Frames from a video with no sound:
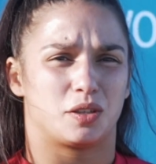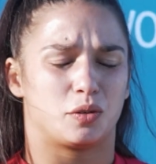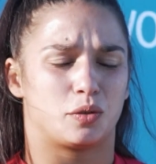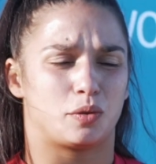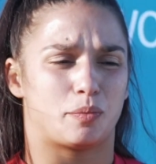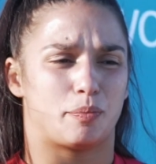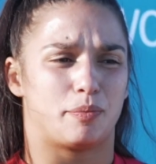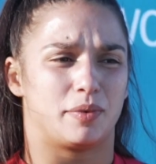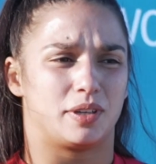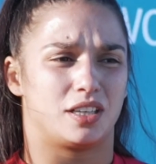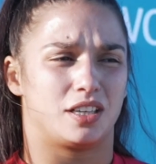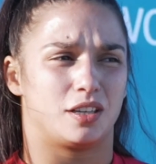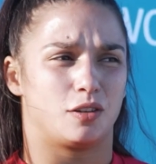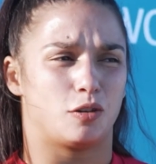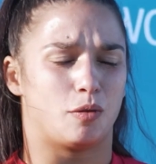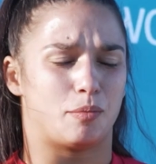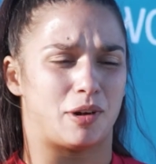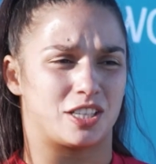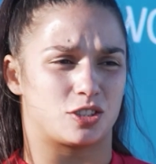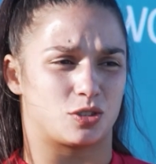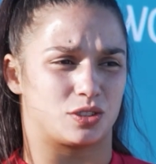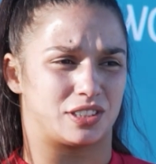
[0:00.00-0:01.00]
I had a
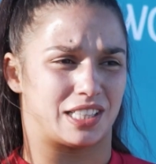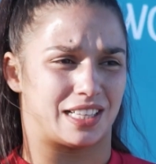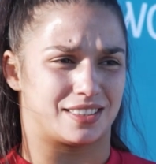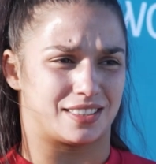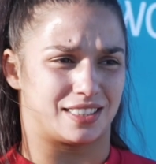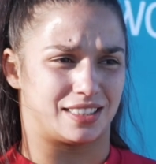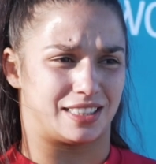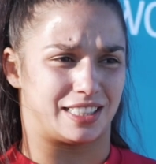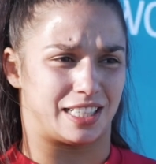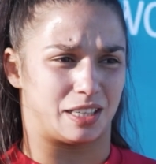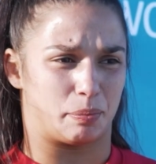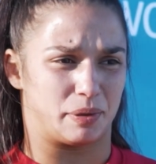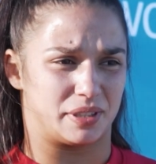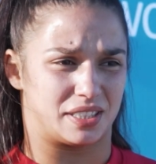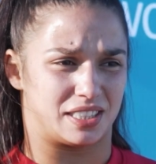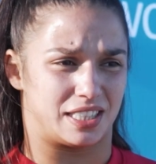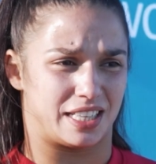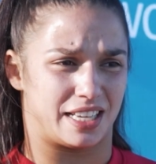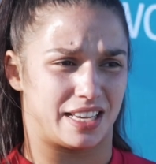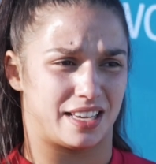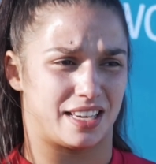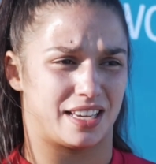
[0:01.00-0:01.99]
little injury that
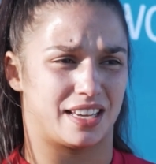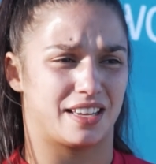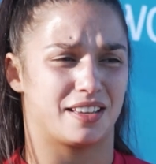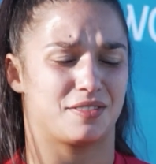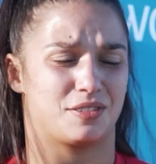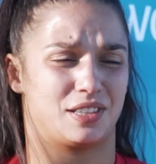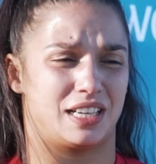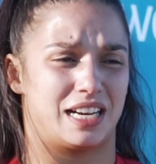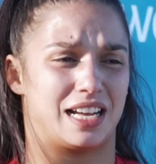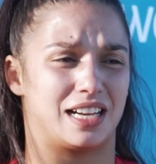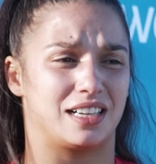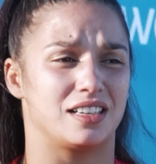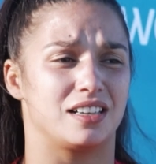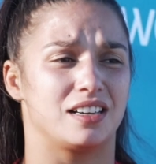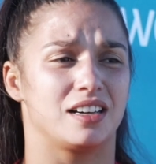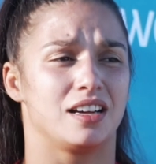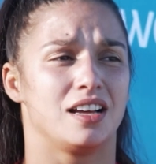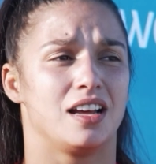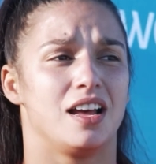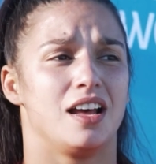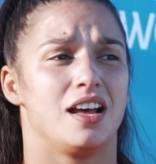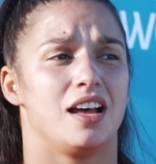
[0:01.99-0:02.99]
hampered me a bit
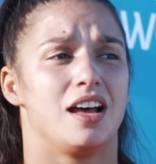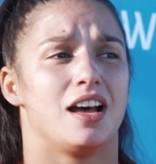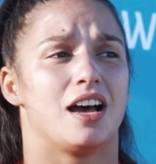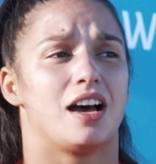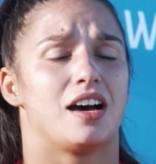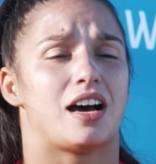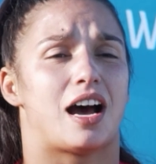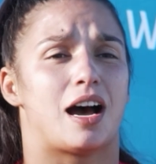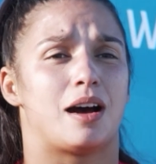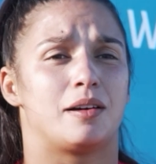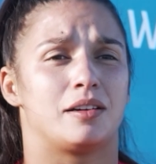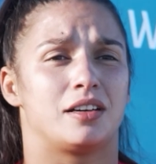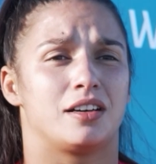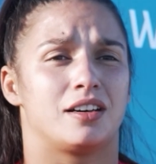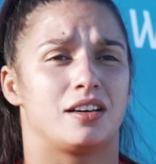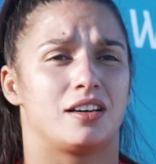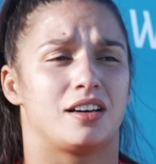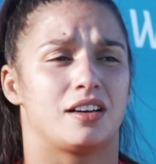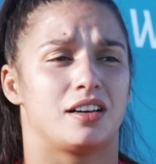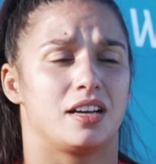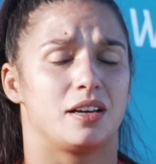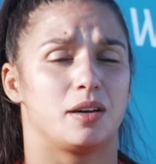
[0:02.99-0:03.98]
in the final fight.